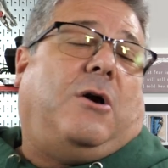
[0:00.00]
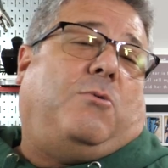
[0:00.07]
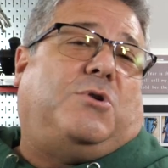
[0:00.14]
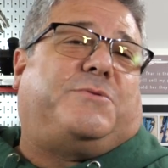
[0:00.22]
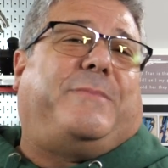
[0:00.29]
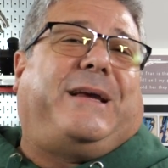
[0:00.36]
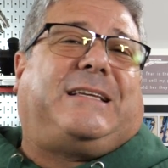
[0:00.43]

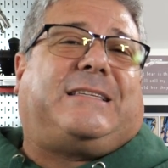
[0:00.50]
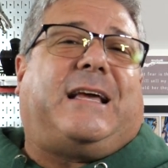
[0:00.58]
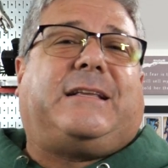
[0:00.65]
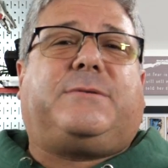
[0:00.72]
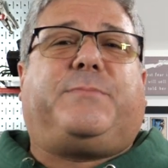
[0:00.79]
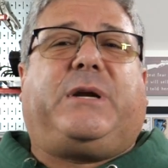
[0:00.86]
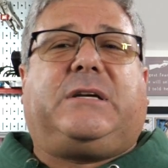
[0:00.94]
which makes
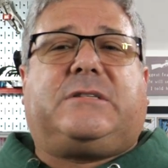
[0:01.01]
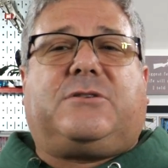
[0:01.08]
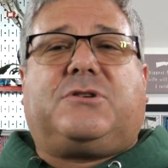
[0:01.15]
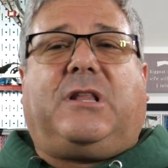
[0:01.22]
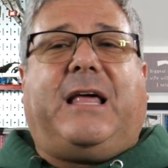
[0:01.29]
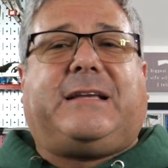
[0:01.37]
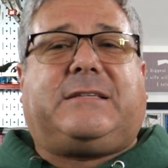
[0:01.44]
sense because
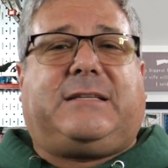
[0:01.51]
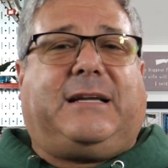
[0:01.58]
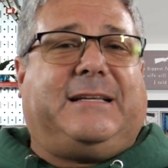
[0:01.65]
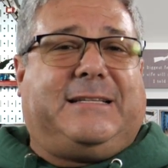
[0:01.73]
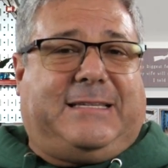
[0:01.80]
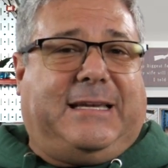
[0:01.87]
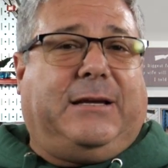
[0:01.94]
there's less to
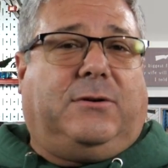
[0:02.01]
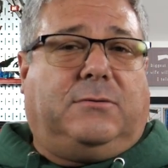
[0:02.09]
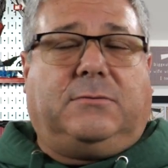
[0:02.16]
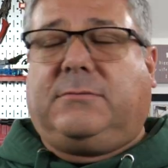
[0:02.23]
conceal.